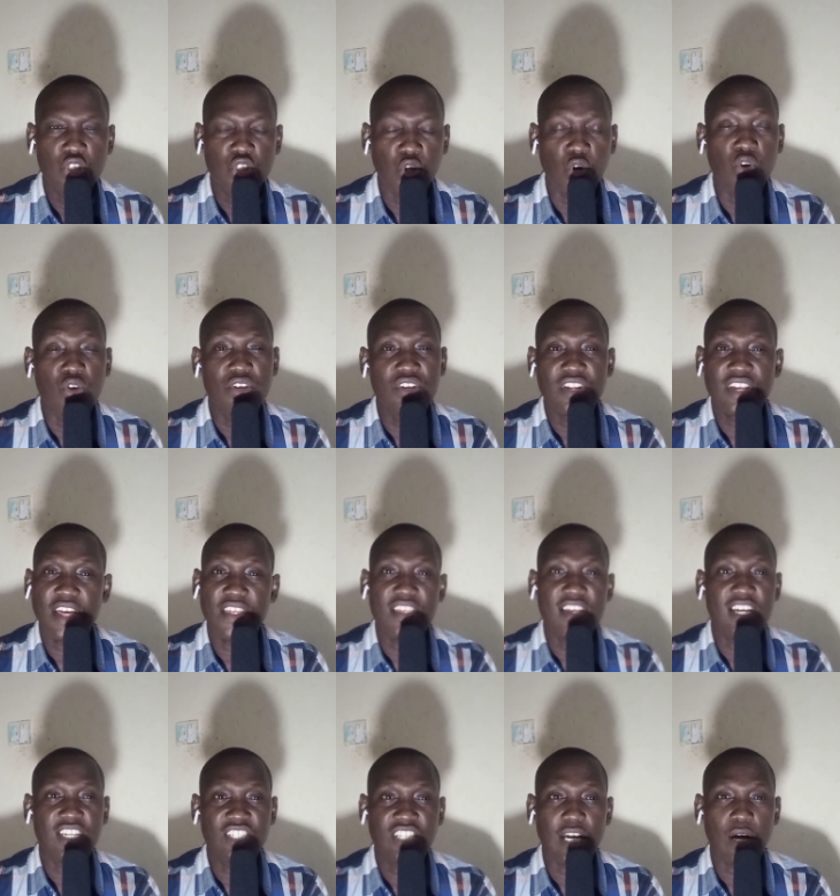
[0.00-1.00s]
told
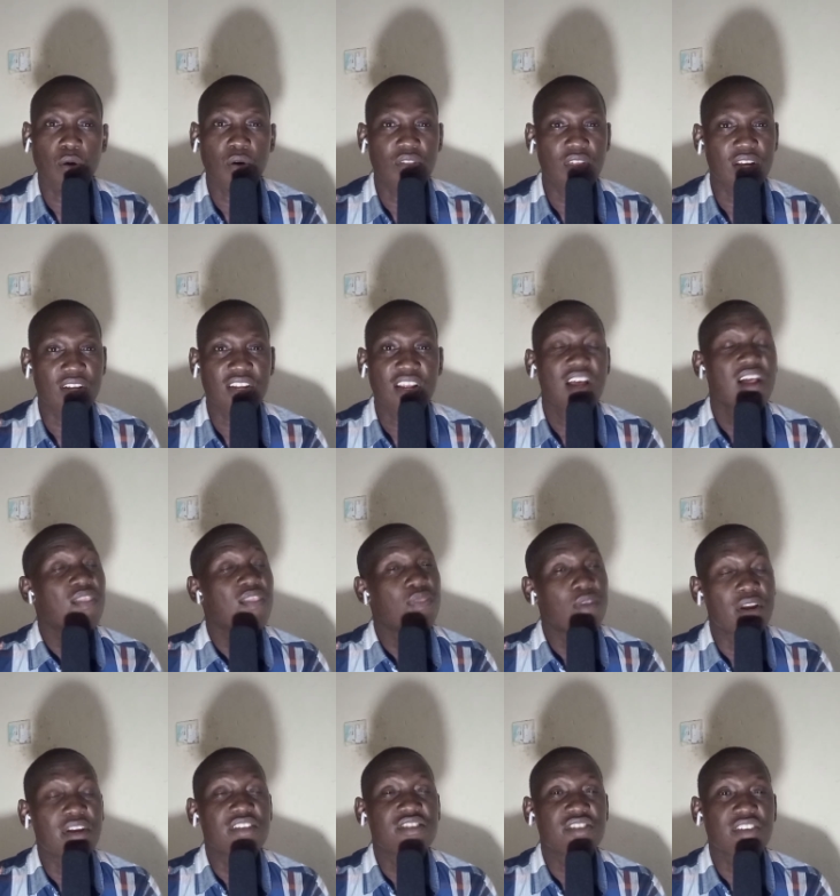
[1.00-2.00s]
Rigathi Gachagua that
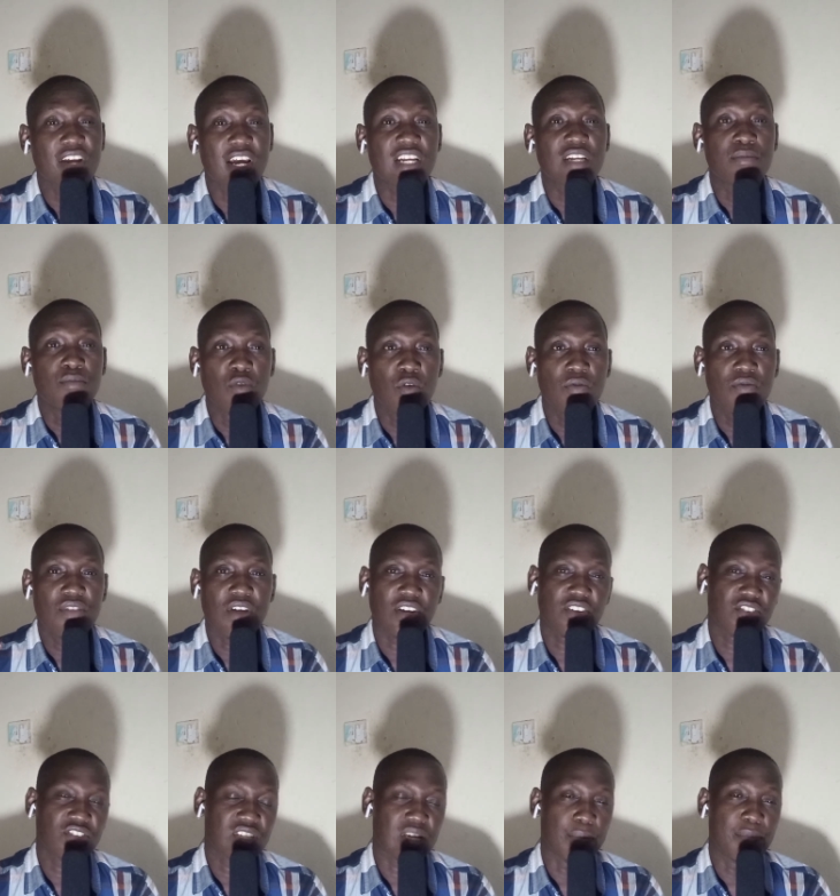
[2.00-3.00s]
that is the right move,
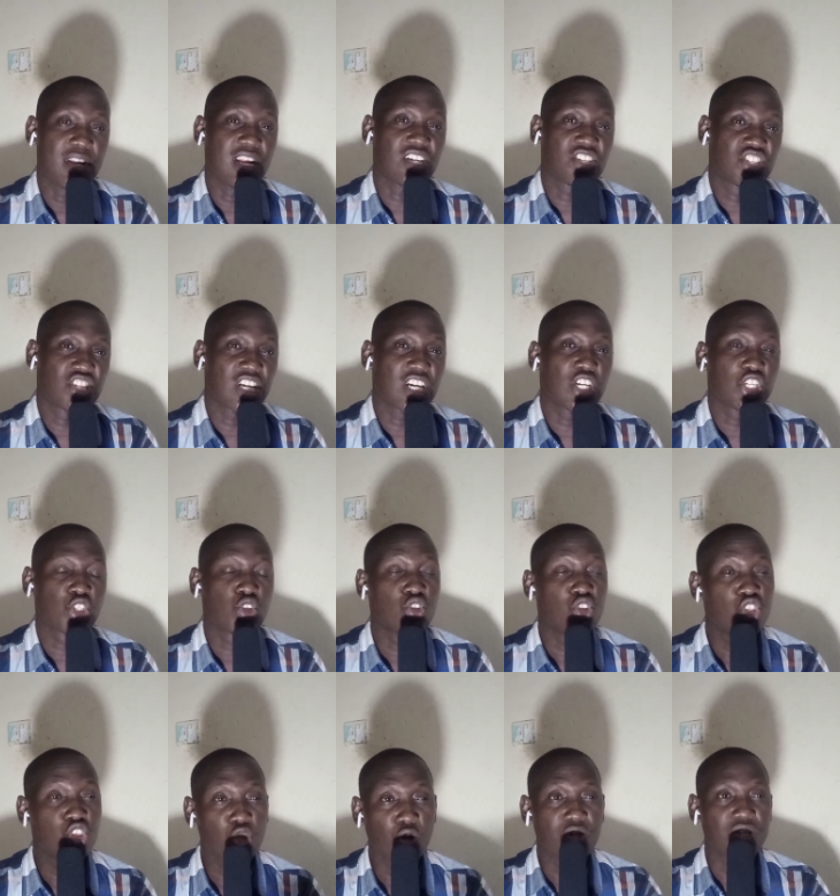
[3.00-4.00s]
that Sabina Chege
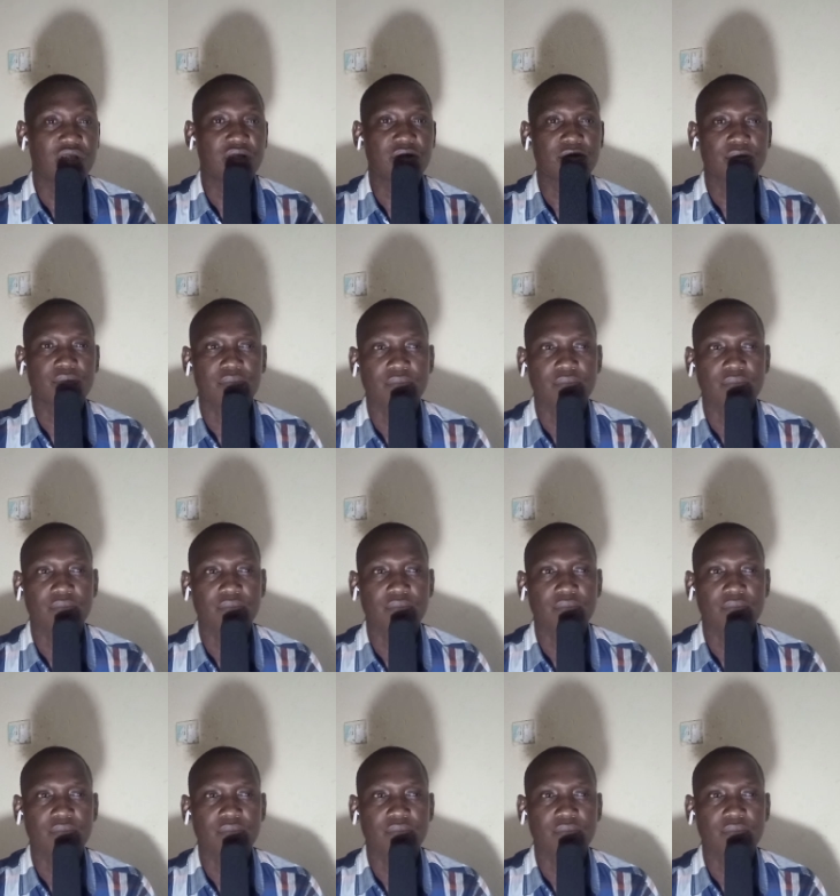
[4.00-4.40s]
should join.